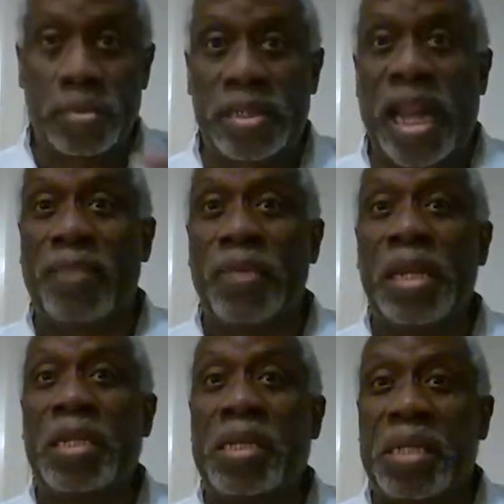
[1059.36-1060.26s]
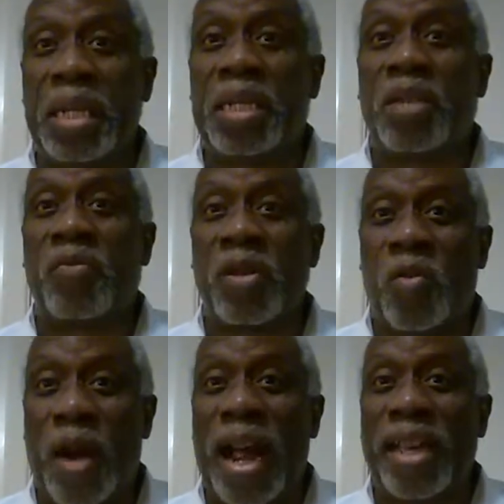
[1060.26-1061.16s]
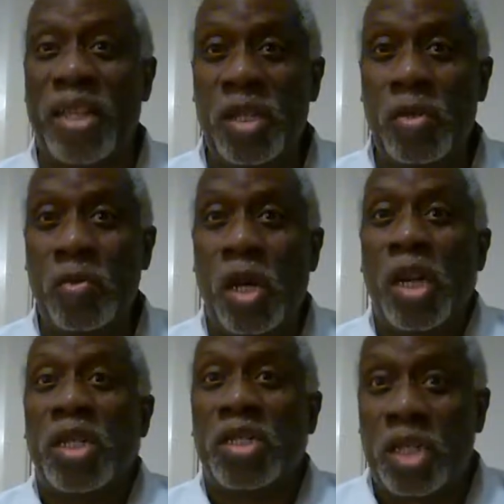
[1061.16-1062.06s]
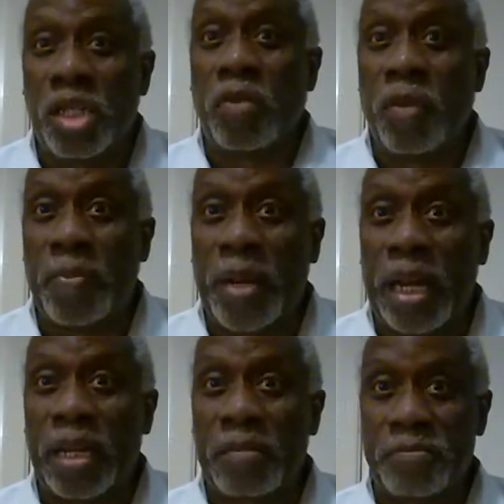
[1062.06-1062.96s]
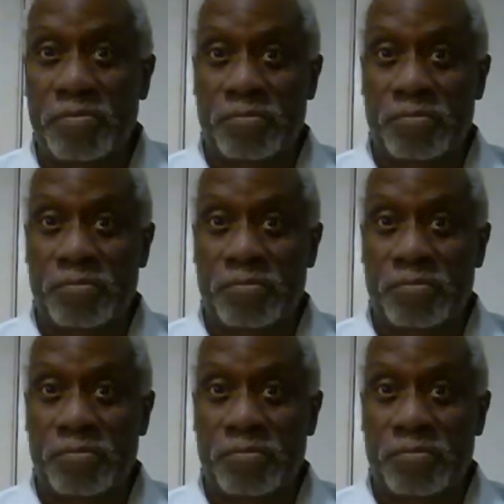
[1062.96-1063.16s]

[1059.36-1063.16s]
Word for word: That means Jesus required you to repent.